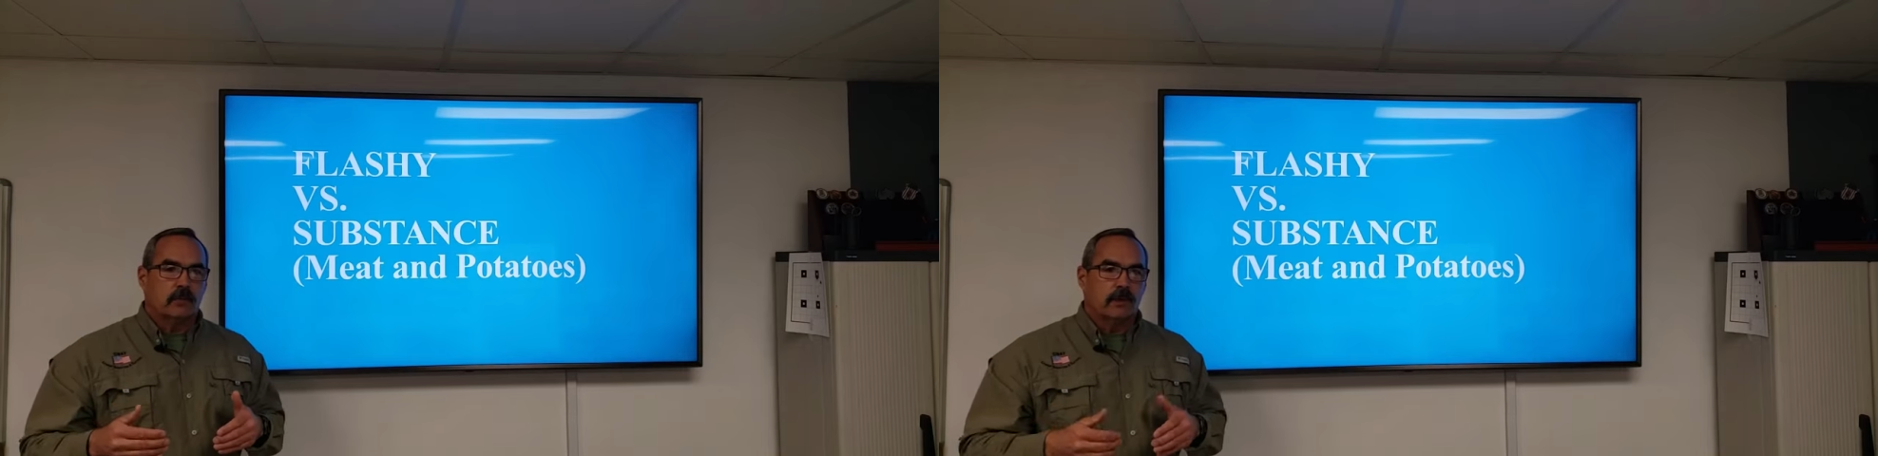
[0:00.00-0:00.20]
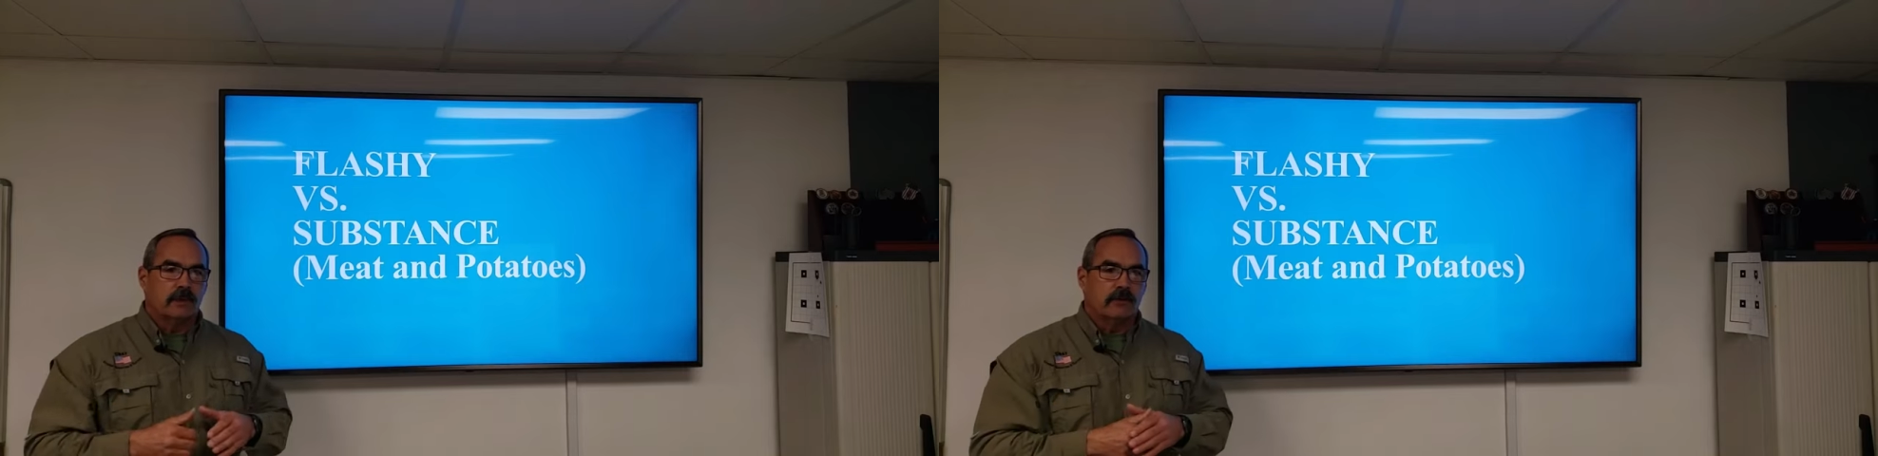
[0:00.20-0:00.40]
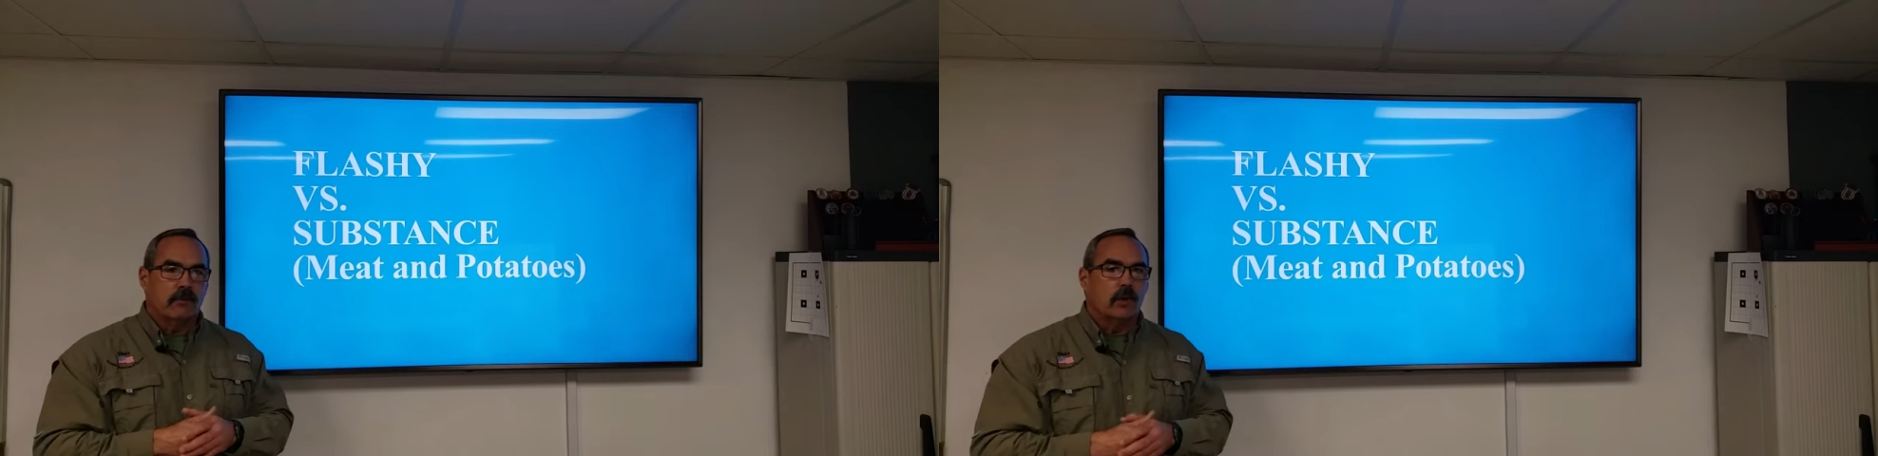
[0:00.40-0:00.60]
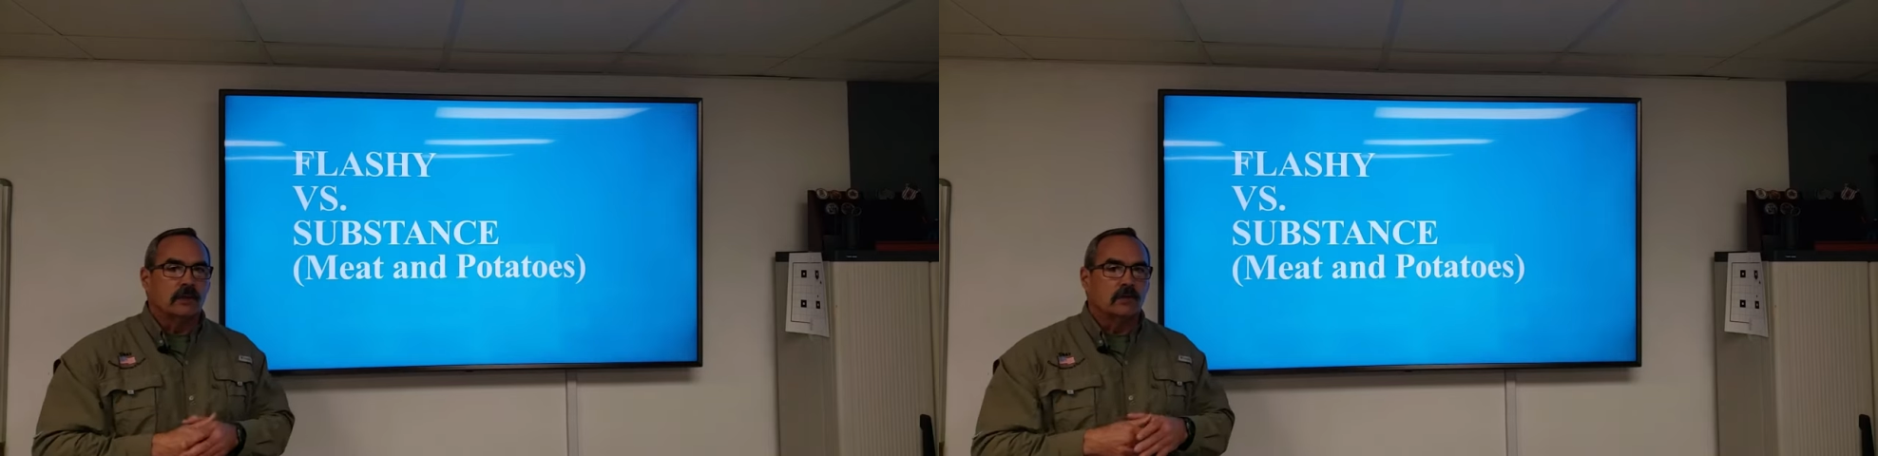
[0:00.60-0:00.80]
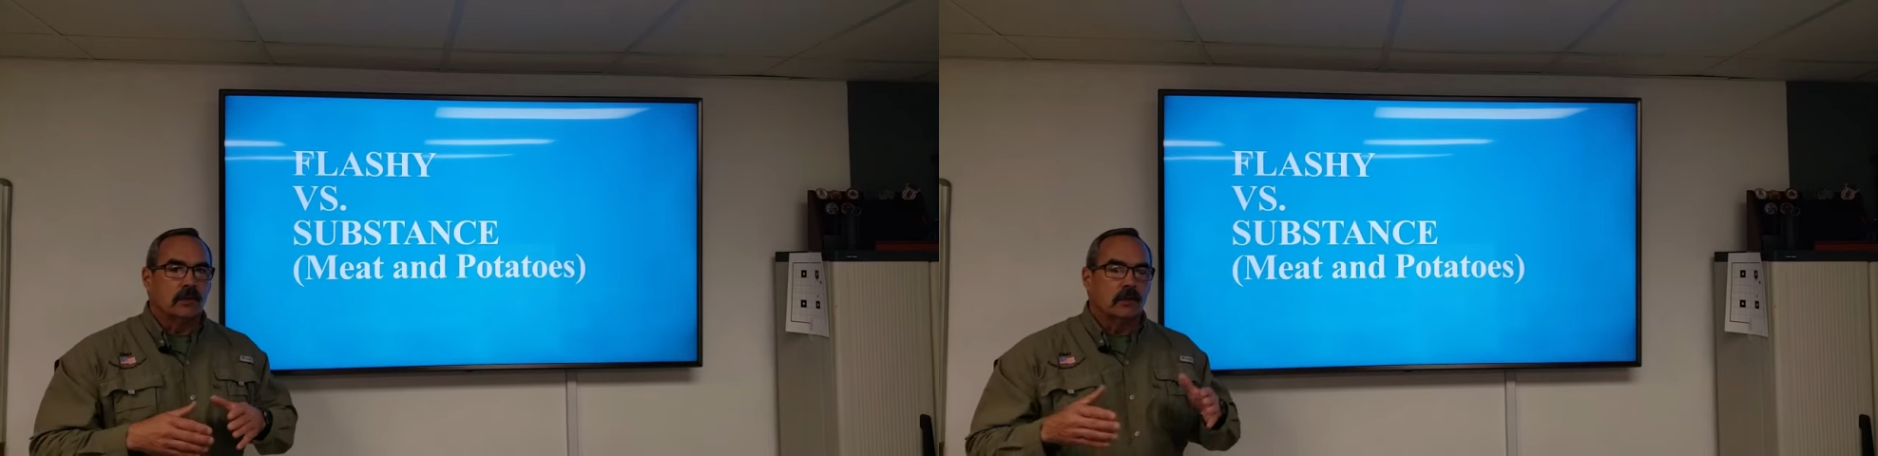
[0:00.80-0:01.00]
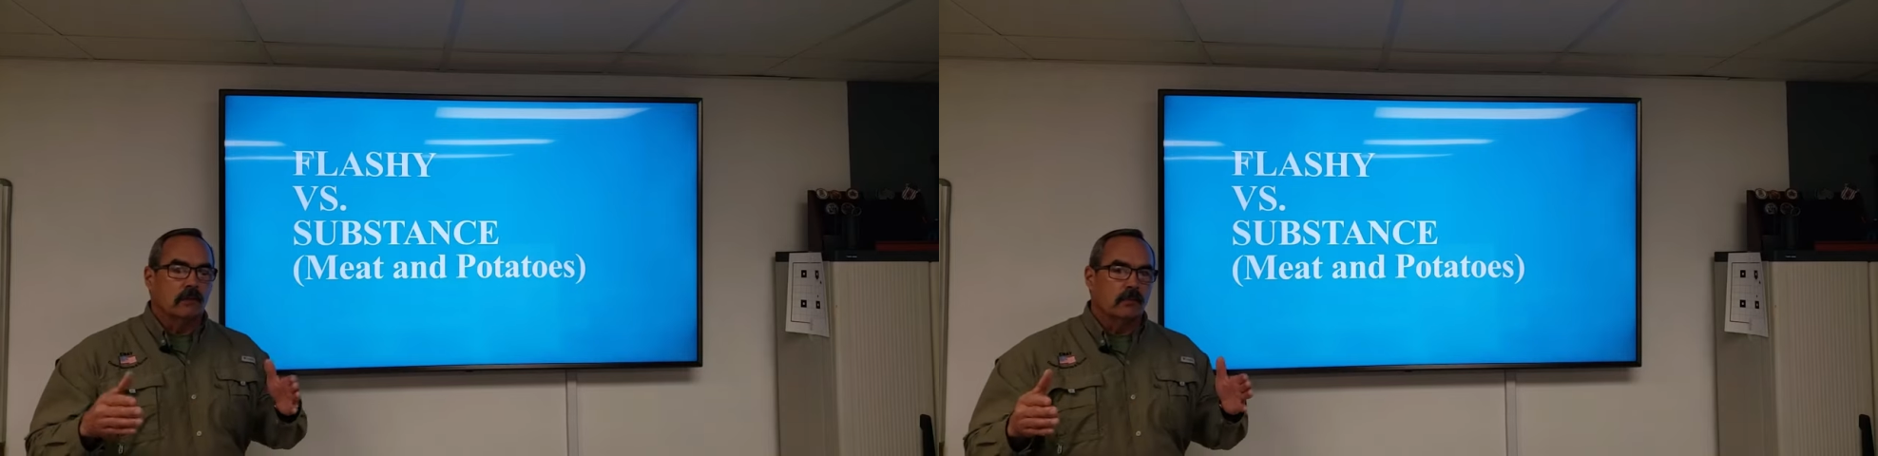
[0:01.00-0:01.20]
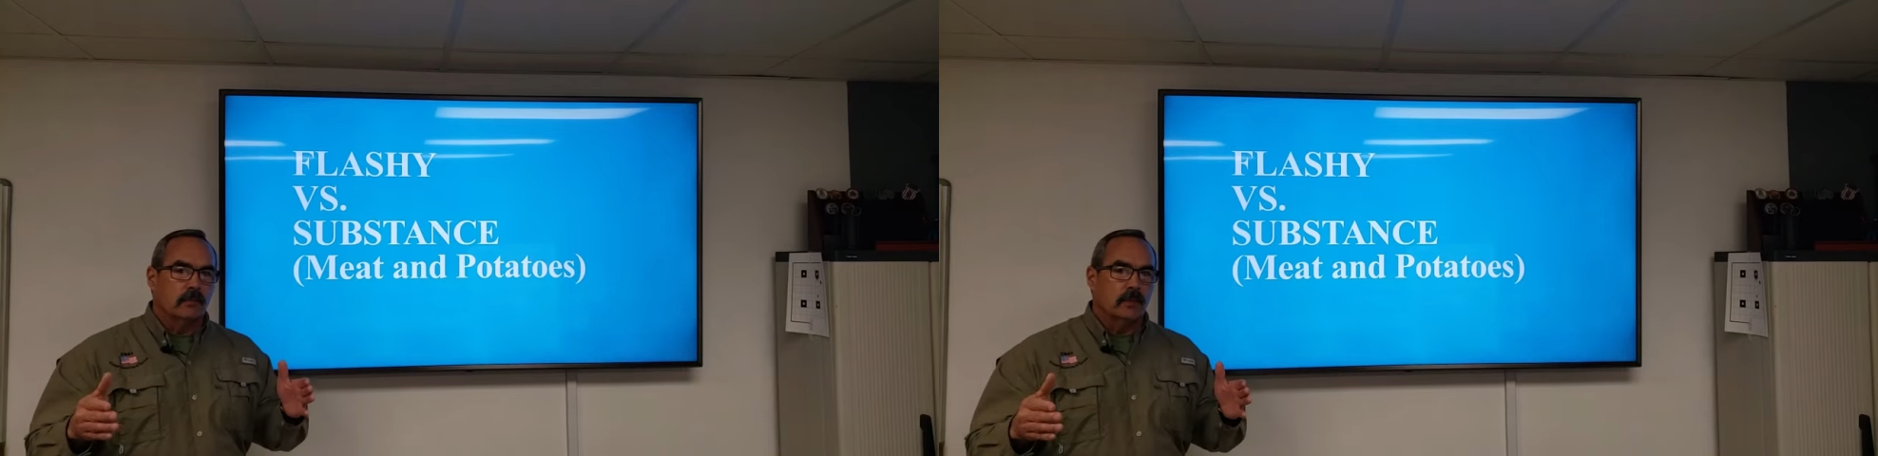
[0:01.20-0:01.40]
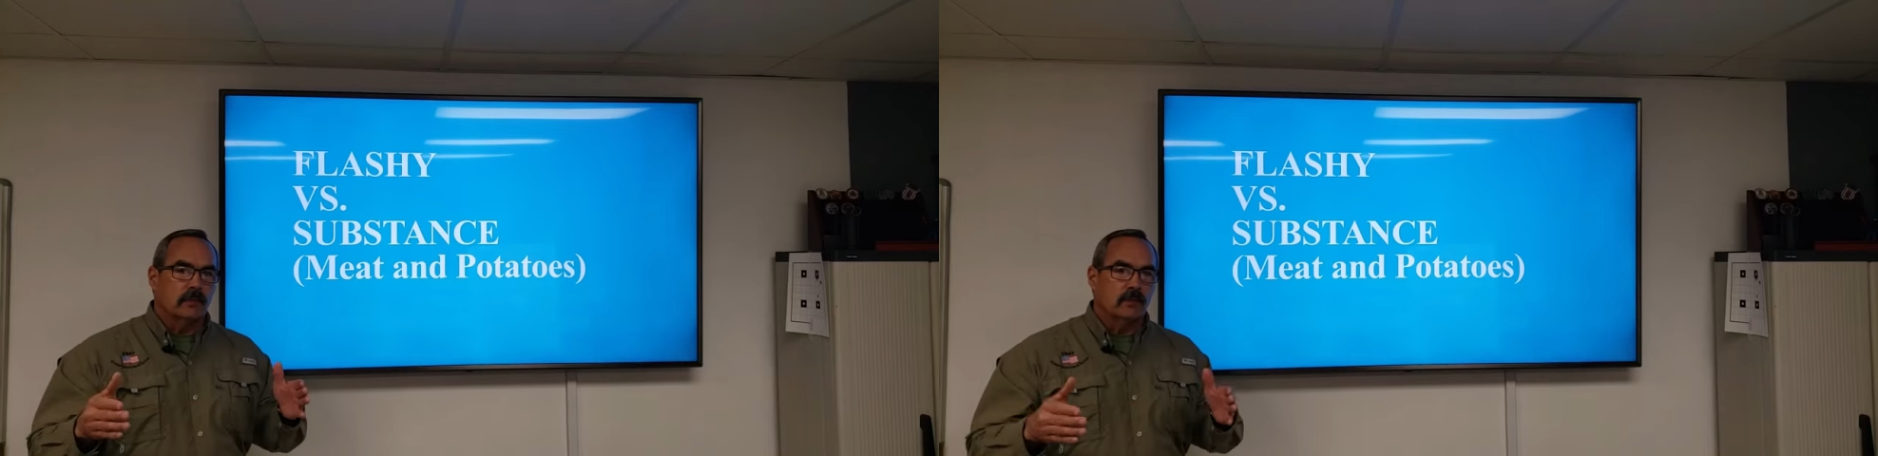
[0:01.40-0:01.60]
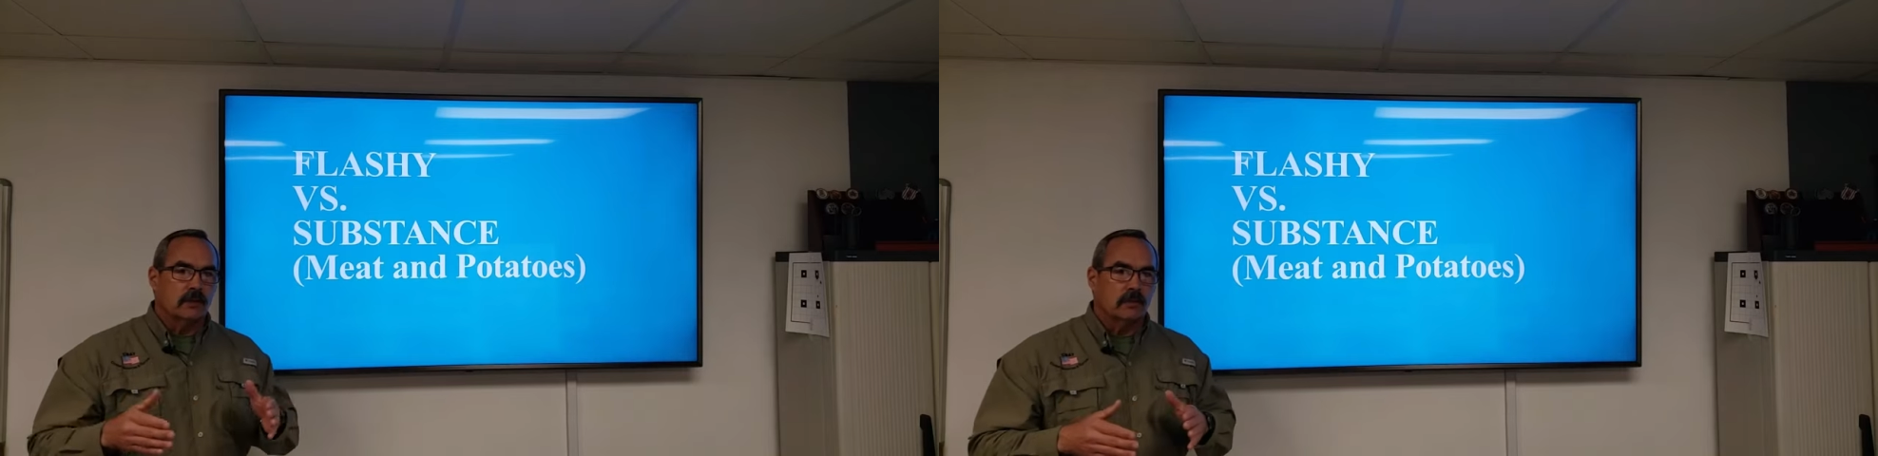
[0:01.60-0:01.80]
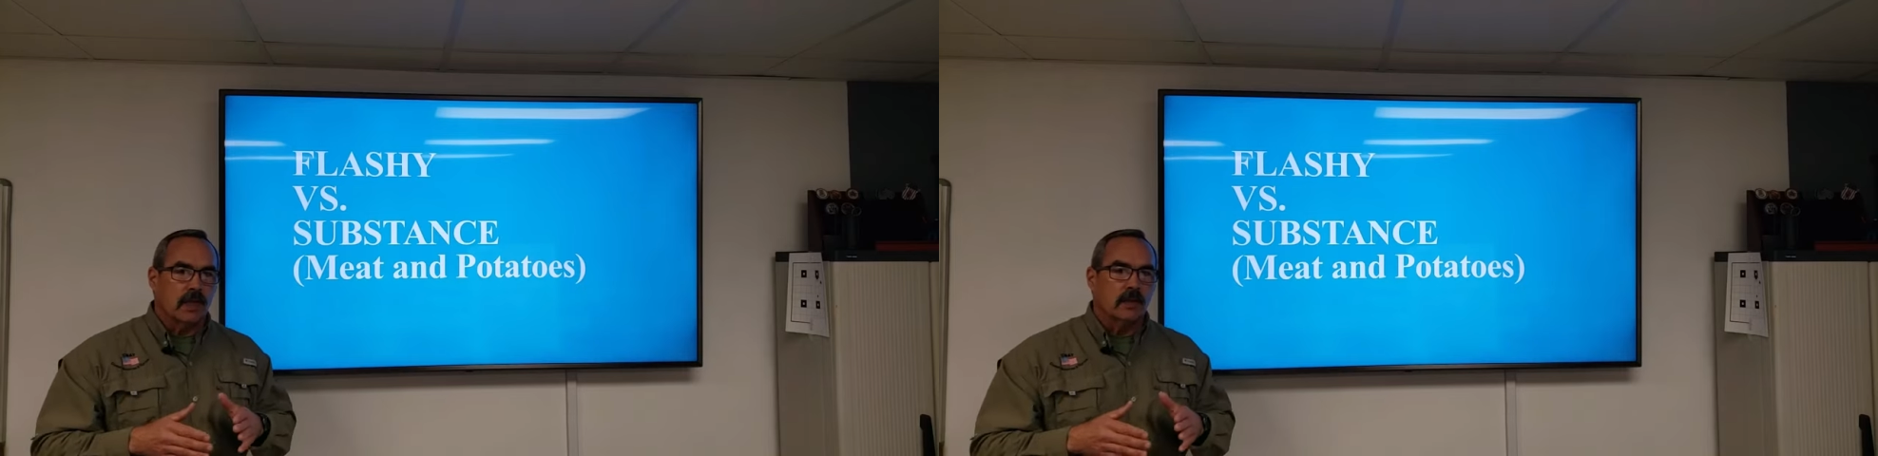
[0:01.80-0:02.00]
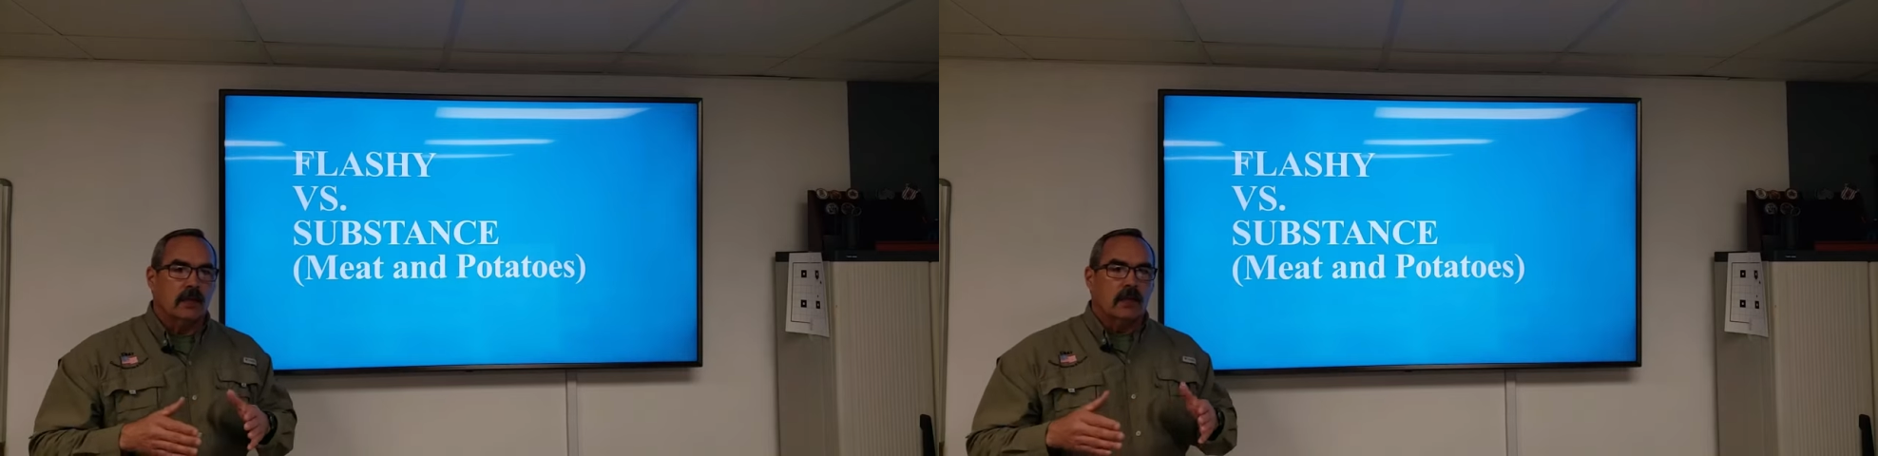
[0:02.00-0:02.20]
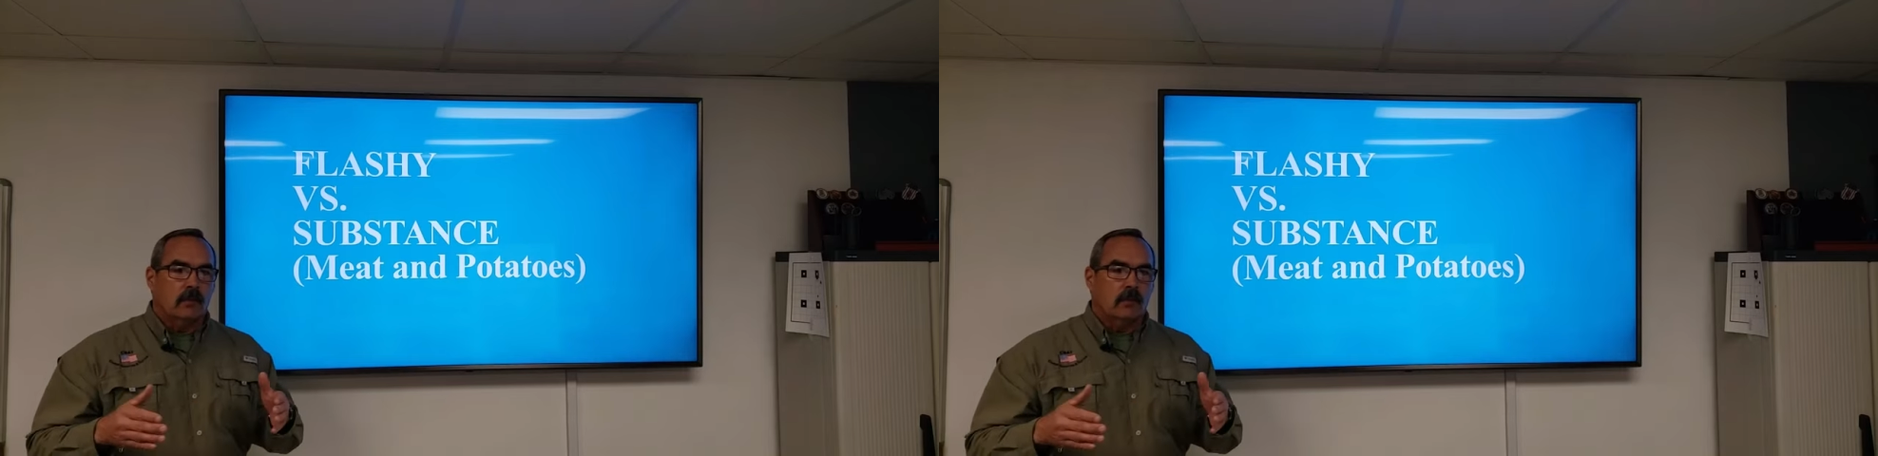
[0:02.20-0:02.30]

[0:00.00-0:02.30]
we preach avoidance here at CSAT,